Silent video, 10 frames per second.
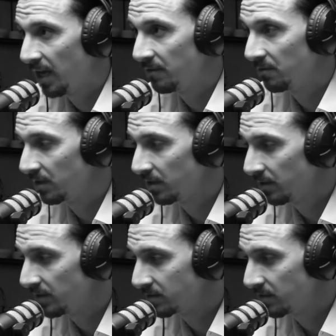I don't
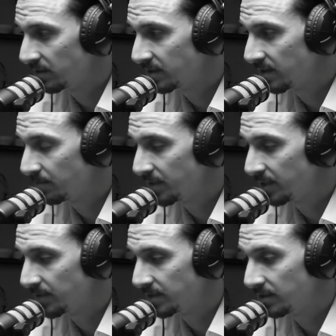care, as long as I'm
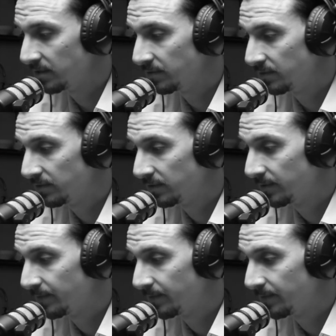being myself.